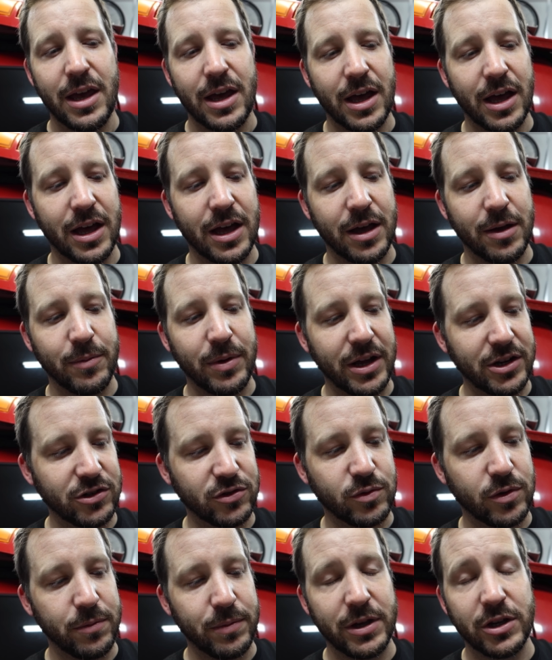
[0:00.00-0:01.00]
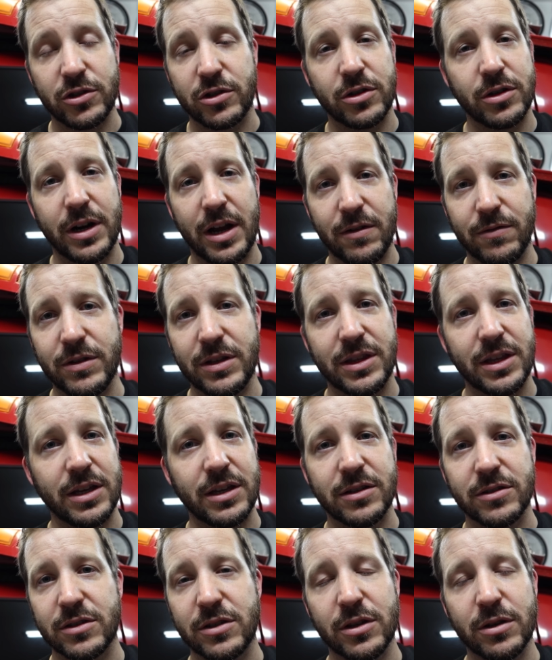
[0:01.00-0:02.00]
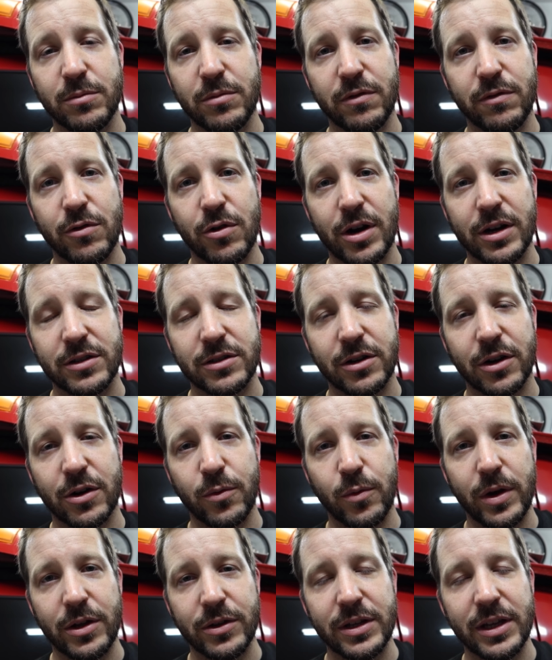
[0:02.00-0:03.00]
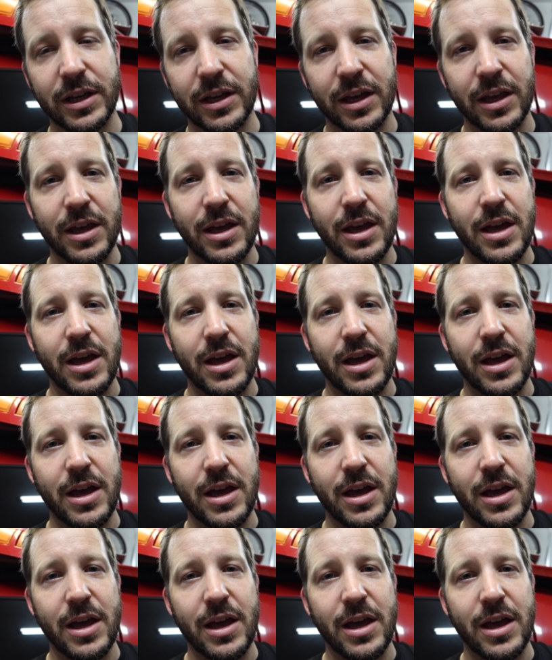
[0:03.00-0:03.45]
But I just want to make sure everything is good before I start welding.